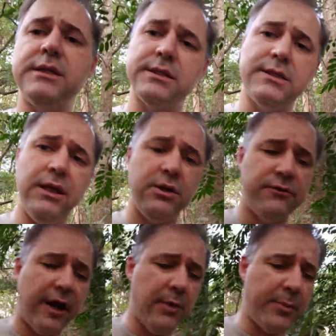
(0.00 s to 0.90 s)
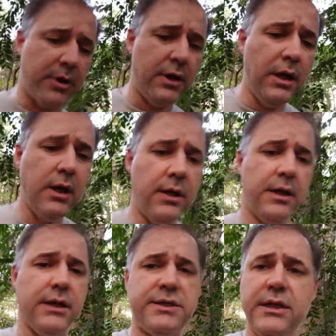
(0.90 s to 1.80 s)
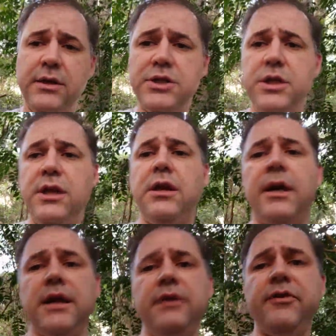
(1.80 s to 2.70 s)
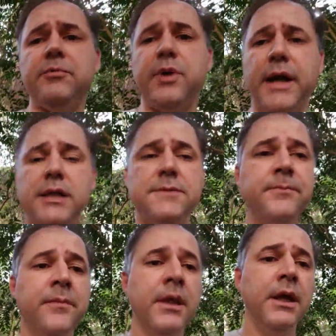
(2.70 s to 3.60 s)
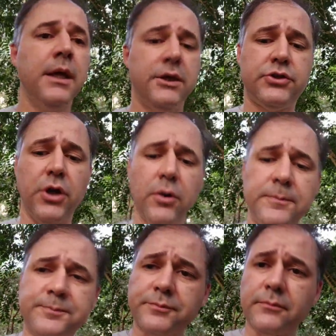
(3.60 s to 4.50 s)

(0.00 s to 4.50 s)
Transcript: He's a senior developer, senior engineer at Eventbrite. And so